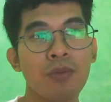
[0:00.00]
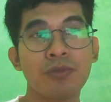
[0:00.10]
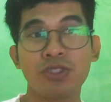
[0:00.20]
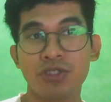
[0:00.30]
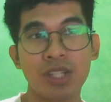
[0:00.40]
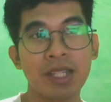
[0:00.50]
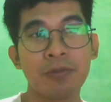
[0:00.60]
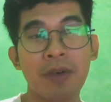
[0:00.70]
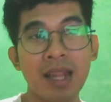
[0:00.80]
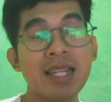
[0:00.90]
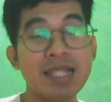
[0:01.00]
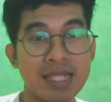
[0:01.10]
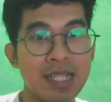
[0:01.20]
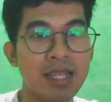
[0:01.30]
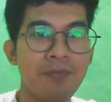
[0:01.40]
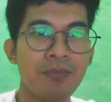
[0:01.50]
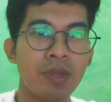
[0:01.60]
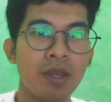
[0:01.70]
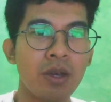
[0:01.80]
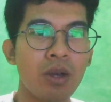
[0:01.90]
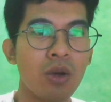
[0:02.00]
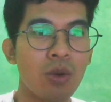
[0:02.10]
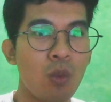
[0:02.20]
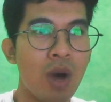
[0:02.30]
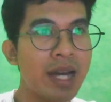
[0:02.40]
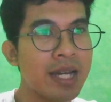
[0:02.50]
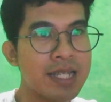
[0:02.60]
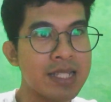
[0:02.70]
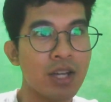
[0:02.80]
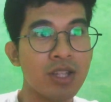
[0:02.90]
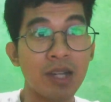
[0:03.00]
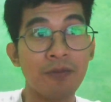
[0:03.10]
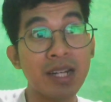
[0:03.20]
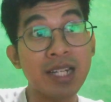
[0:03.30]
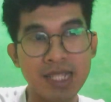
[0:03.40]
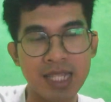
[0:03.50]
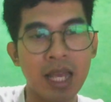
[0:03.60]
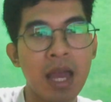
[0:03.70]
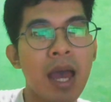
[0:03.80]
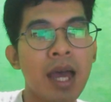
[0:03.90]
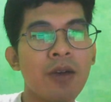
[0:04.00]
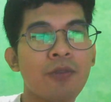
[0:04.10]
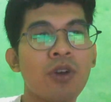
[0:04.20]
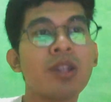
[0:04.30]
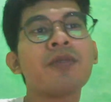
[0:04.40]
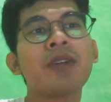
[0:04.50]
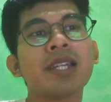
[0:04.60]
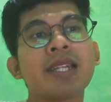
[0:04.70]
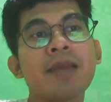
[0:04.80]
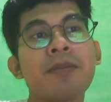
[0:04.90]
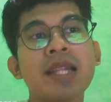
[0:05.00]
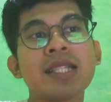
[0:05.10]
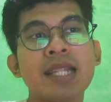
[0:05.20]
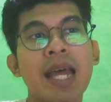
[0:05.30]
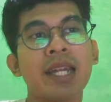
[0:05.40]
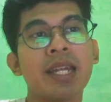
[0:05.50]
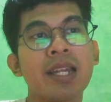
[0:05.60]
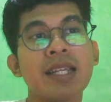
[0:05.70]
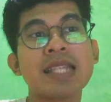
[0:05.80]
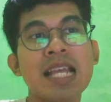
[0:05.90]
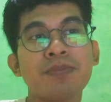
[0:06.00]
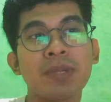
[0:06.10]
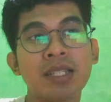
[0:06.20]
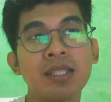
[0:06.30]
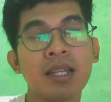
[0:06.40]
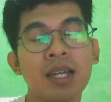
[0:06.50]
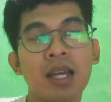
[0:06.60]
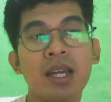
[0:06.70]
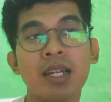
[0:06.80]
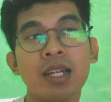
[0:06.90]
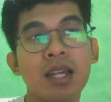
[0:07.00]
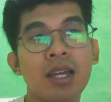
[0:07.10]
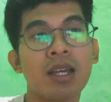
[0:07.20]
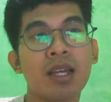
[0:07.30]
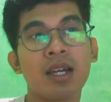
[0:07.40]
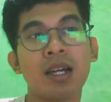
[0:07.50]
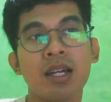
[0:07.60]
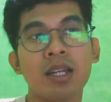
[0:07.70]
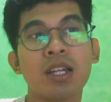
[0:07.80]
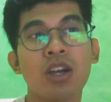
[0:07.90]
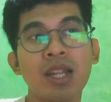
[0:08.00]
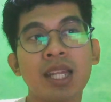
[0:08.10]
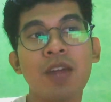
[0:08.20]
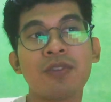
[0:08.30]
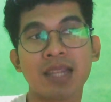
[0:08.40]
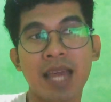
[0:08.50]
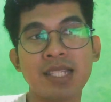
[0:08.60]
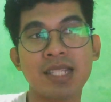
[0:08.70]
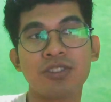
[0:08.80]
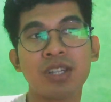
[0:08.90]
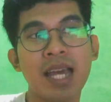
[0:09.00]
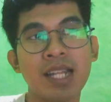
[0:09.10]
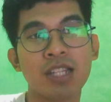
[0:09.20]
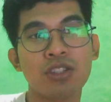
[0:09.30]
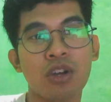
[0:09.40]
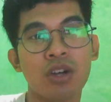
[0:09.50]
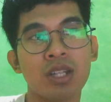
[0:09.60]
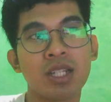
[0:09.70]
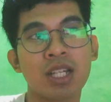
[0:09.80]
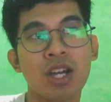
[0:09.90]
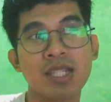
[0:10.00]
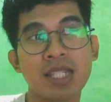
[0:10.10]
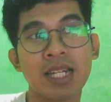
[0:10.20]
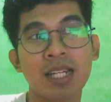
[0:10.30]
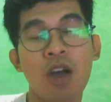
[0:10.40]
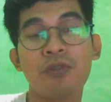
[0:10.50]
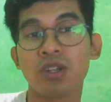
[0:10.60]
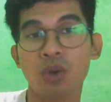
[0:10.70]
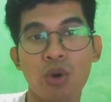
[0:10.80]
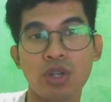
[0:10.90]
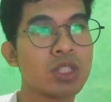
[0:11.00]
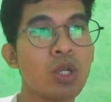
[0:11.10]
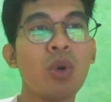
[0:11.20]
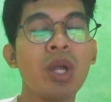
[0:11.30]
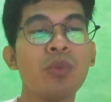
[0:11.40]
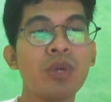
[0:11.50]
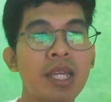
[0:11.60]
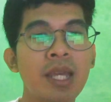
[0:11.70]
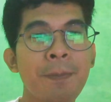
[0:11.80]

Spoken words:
three validity. One is content validity. Content validity means that the assessment, the content of the test is related to the content of the course. So when we